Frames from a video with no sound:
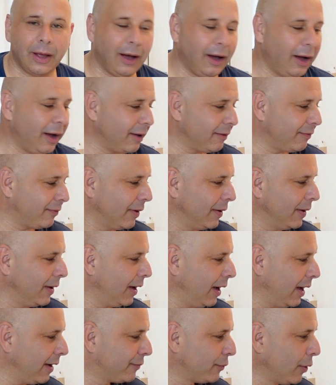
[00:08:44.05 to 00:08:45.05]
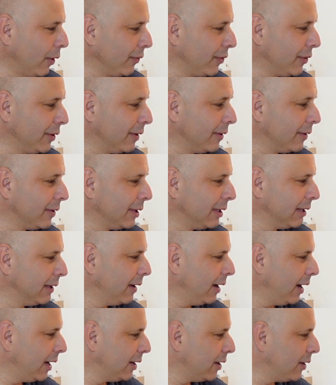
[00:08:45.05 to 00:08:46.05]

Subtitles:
I've got the, I